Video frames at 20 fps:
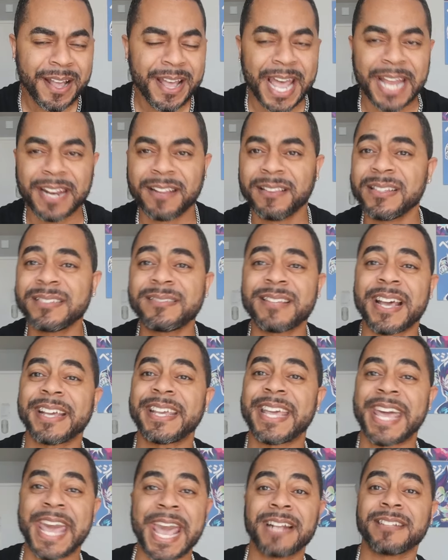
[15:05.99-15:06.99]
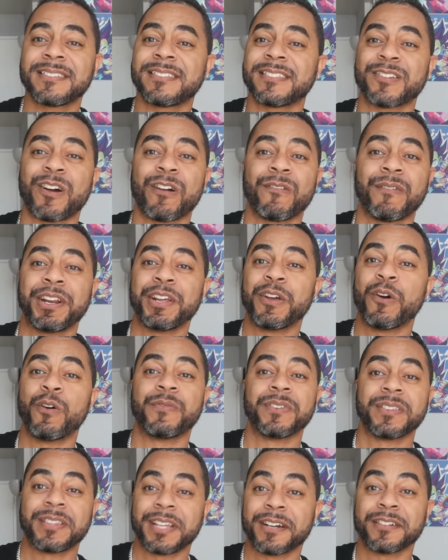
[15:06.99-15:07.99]
And it looks like Candace is already over
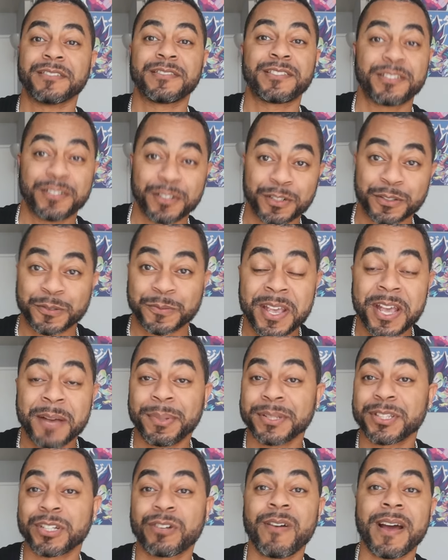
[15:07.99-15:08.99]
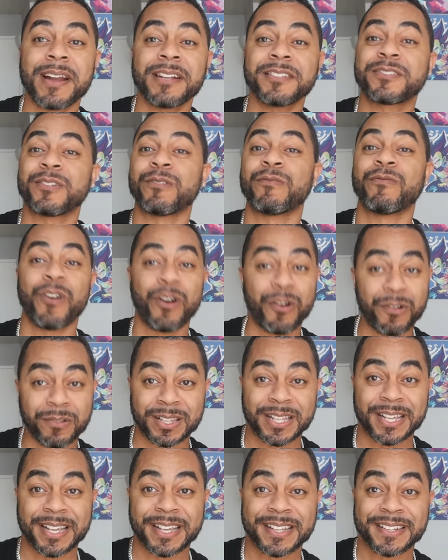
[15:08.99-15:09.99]
there too. But the credits are
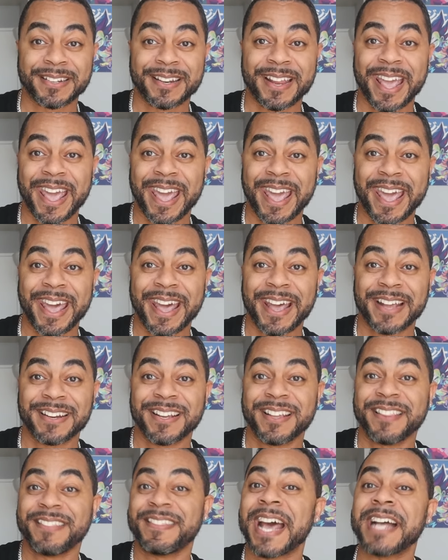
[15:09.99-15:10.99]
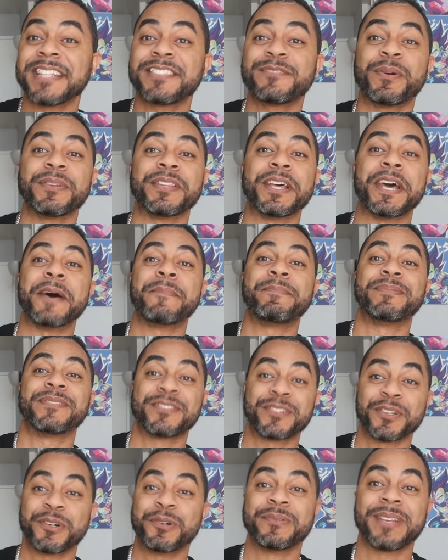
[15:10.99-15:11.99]
rolling and that's where the
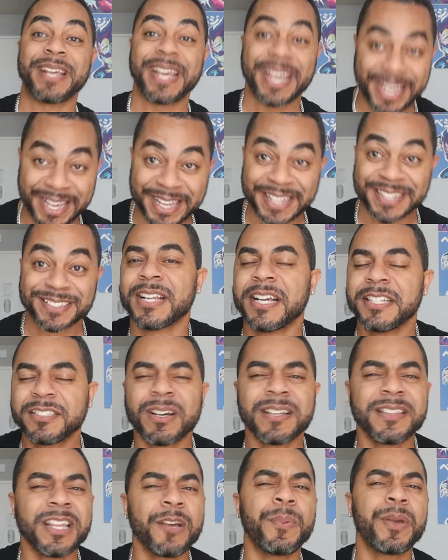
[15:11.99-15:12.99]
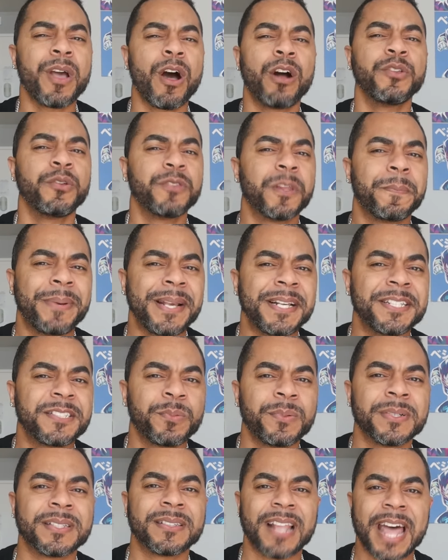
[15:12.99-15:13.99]
episode ends. So I think we all knew the piece
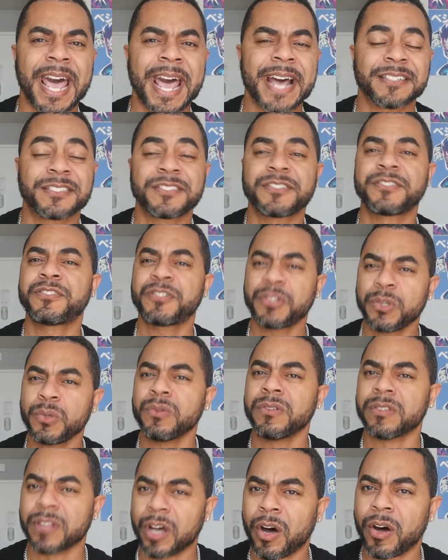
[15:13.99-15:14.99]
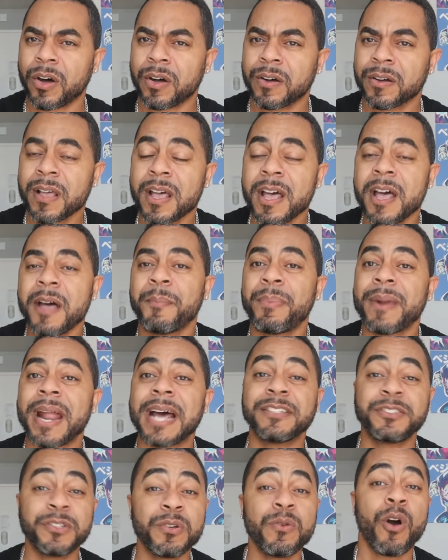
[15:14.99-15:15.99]
wouldn't last too long. But I
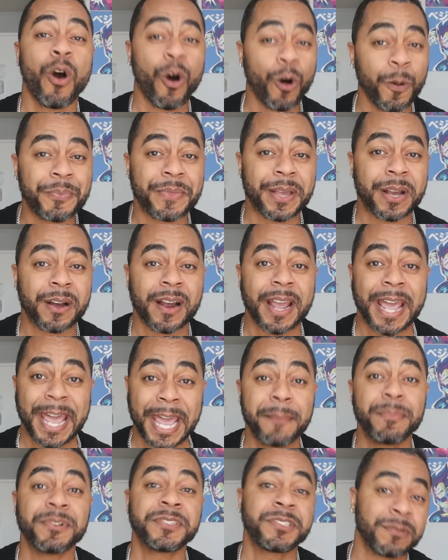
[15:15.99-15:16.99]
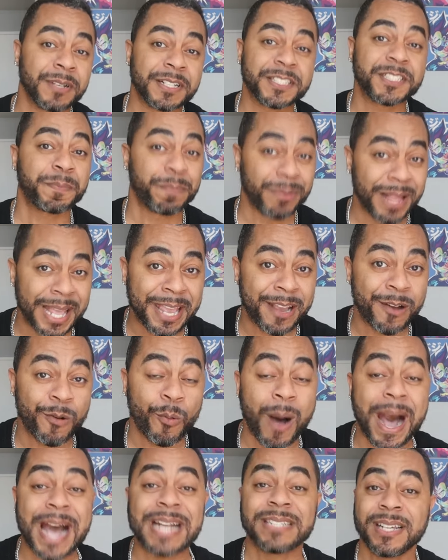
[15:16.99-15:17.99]
do hope they're able to explain
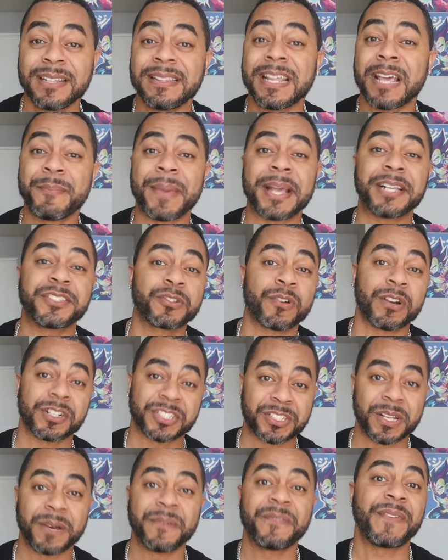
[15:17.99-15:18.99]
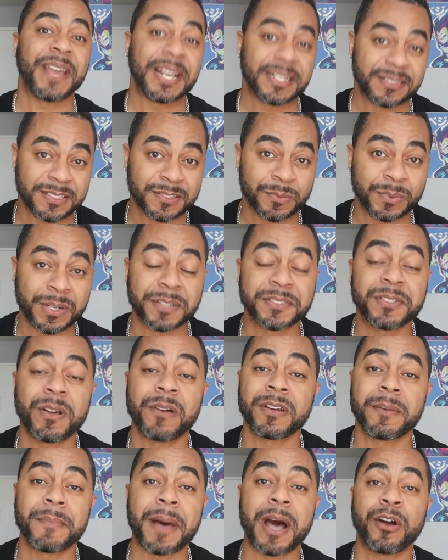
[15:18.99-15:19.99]
why did they make scrunched up faces when they're talking
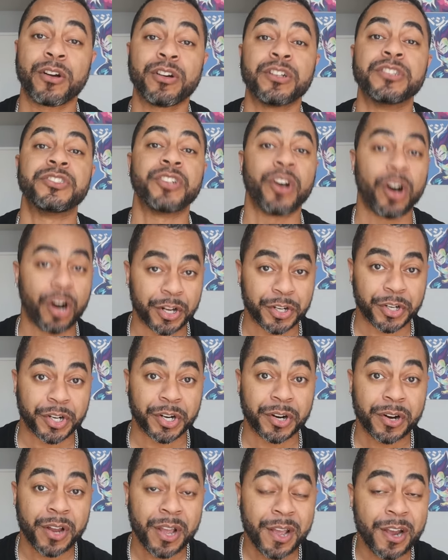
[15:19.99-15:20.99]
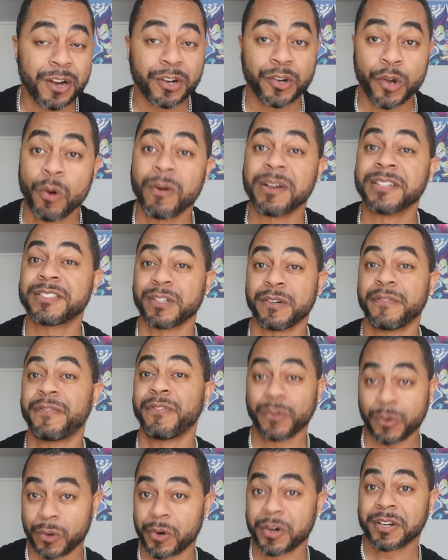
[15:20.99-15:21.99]
about her daughter going to
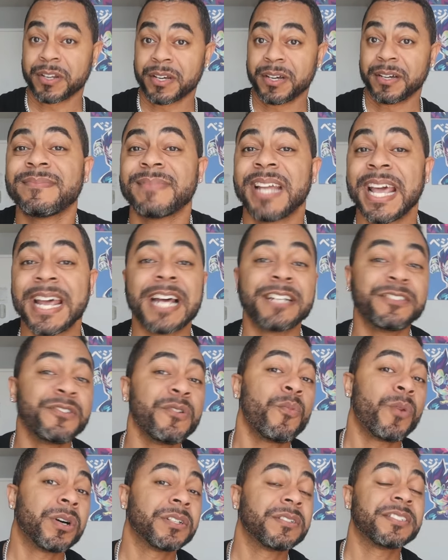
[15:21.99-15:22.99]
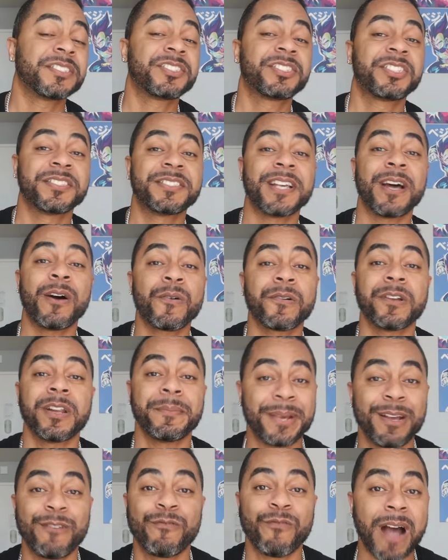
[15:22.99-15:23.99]
Florida. And I do wonder, is Giselle gonna
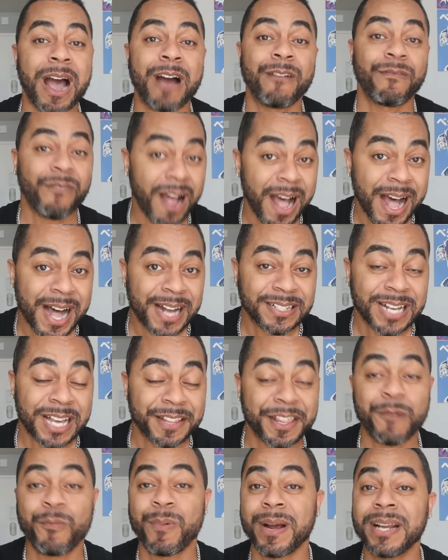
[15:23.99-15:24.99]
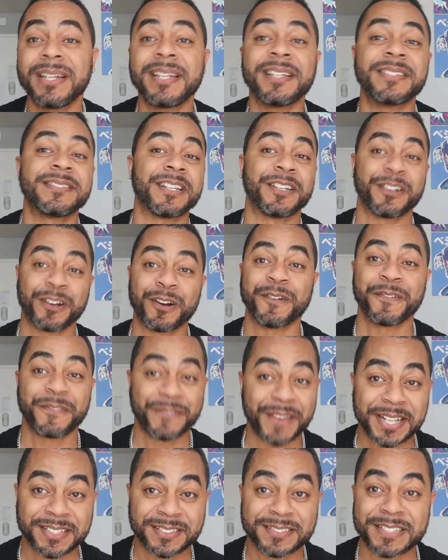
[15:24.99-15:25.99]
be rah-rah now that Wendy's in her
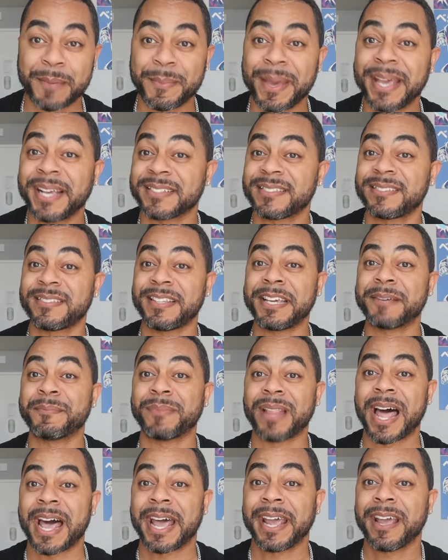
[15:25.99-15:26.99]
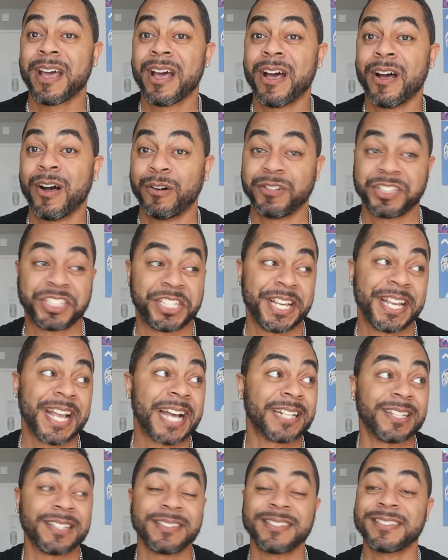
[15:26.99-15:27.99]
face? Because they make it seem like, oh, she ain't got
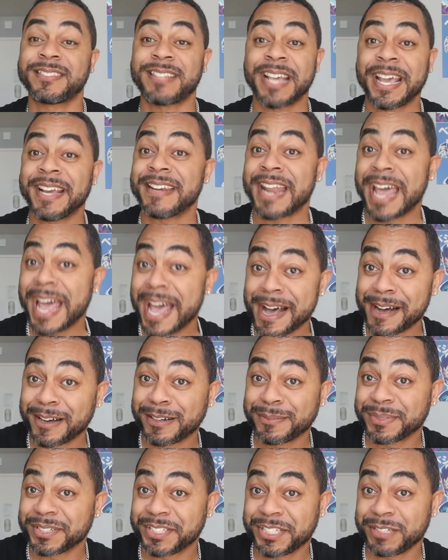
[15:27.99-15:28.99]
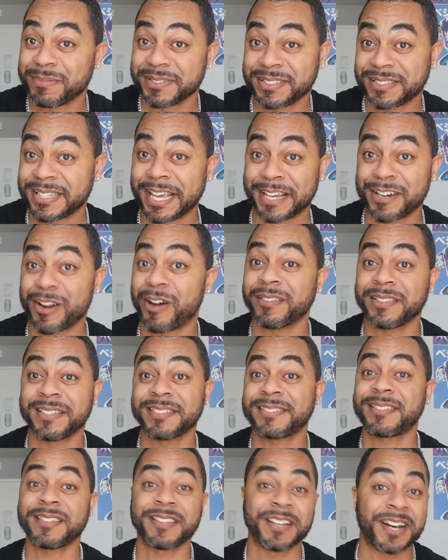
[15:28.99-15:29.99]
nothing to say now, but she was saying all this
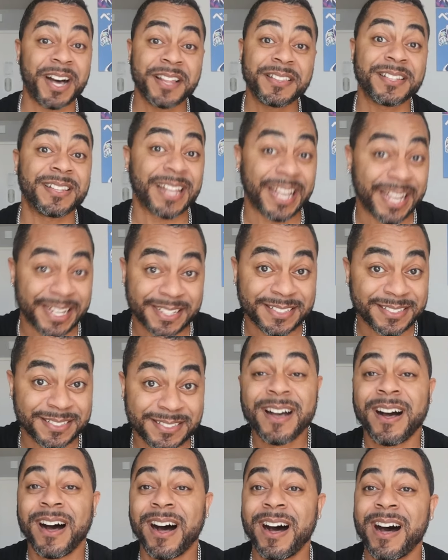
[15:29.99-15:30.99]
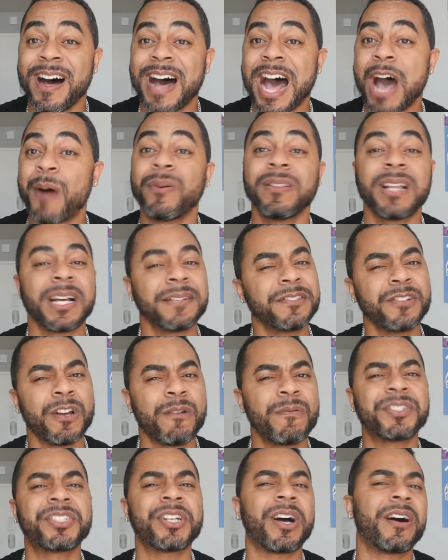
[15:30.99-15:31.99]
to the other ladies. I would love to know
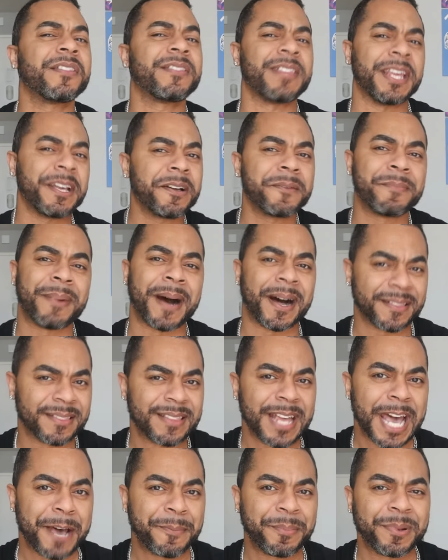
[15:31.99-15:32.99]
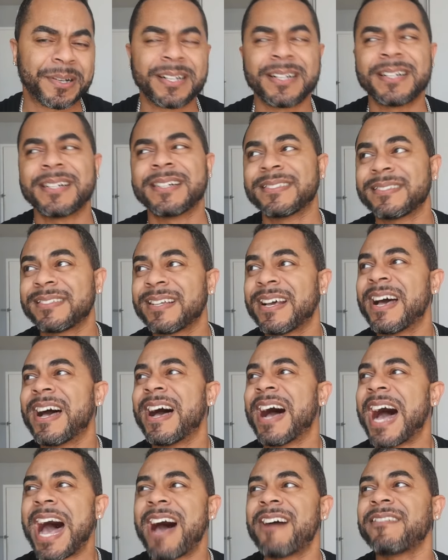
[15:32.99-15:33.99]
what y'all think about that, because
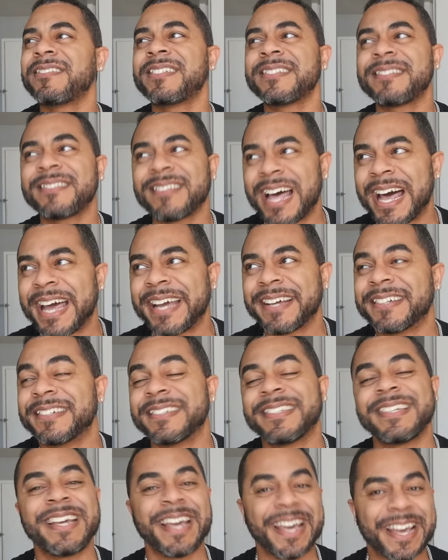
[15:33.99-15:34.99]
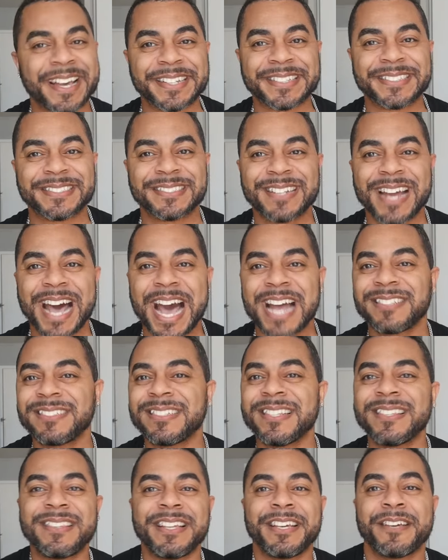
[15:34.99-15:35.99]
I was just like, again, I just
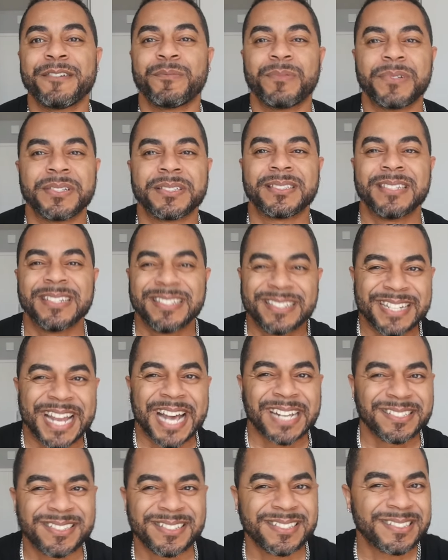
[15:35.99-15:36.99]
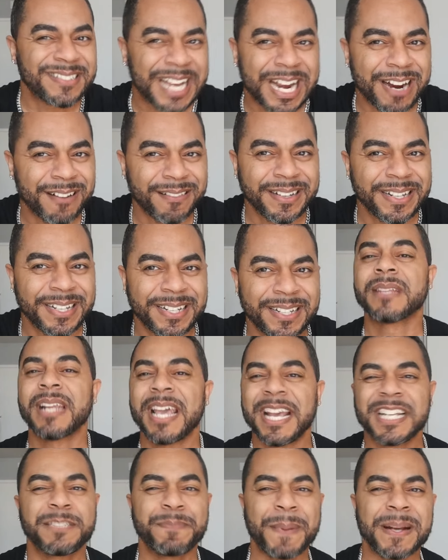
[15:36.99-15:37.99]
didn't think it was necessary,
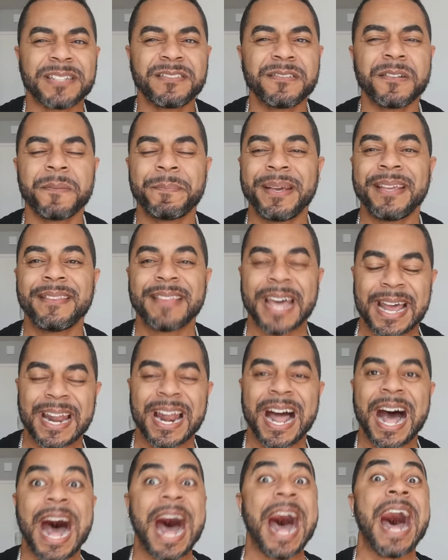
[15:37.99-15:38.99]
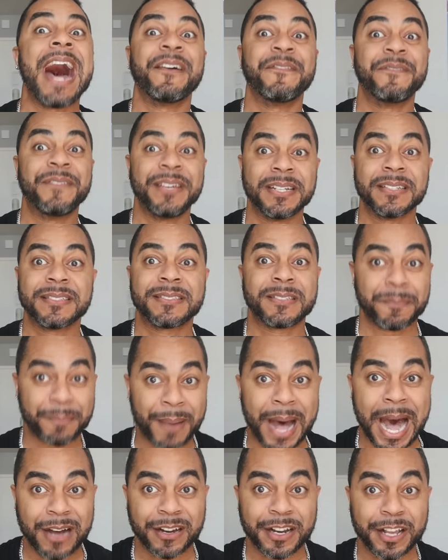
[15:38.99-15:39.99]
especially to be that obvious
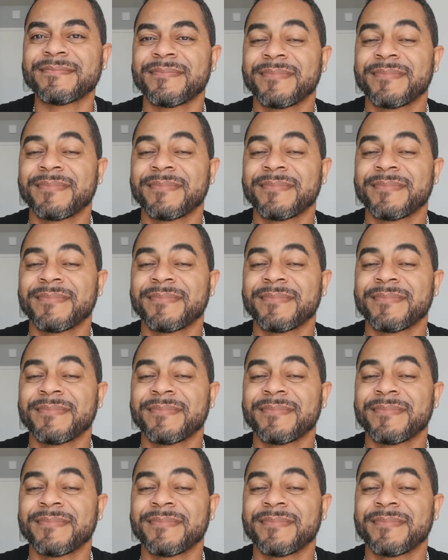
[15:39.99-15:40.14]
about it.